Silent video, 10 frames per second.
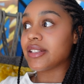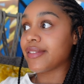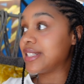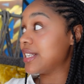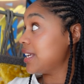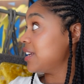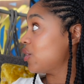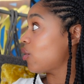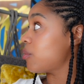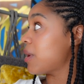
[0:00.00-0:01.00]
something to eat
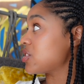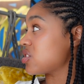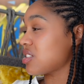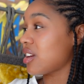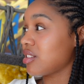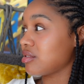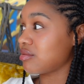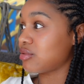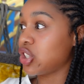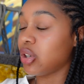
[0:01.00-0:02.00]
or I might just like
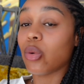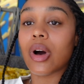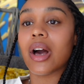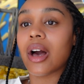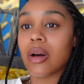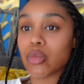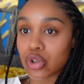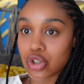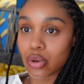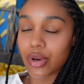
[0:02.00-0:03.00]
chill here I'm
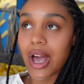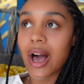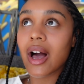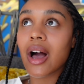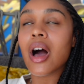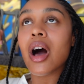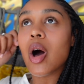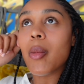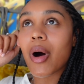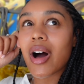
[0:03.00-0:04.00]
not sure yet
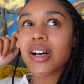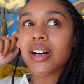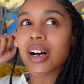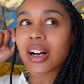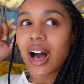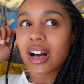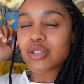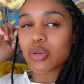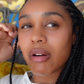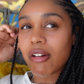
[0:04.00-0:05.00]
but I
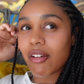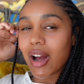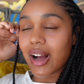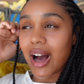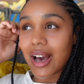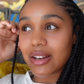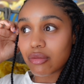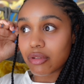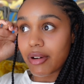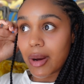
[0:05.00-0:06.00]
can't, to my regret I kind
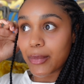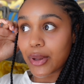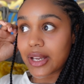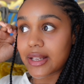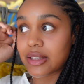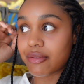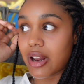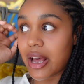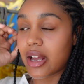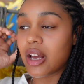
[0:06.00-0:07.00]
of regret booking the
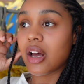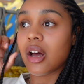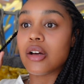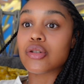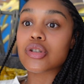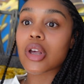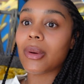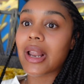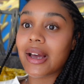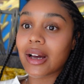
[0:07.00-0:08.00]
flight so
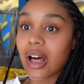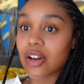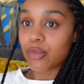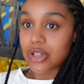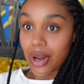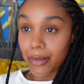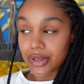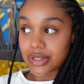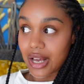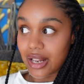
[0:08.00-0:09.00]
late. I kind of wish I
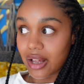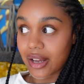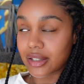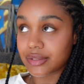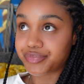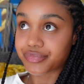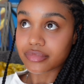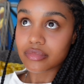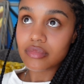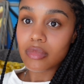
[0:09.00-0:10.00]
booked it at like
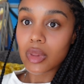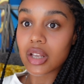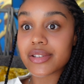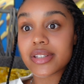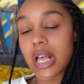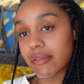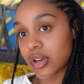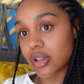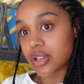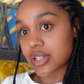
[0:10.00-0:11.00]

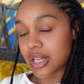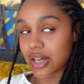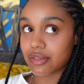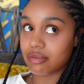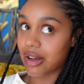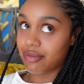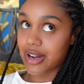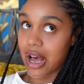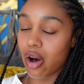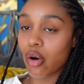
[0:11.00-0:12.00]
7 because then I could have left
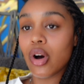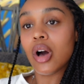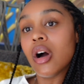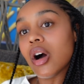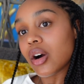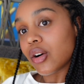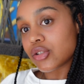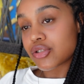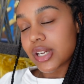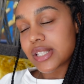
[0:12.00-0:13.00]
now. I'm
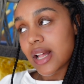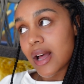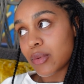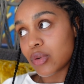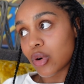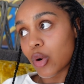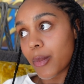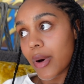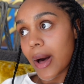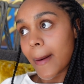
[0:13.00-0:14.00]
going straight to the airport,
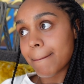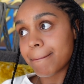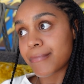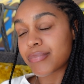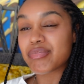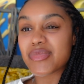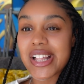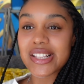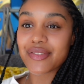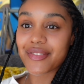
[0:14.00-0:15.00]
but that's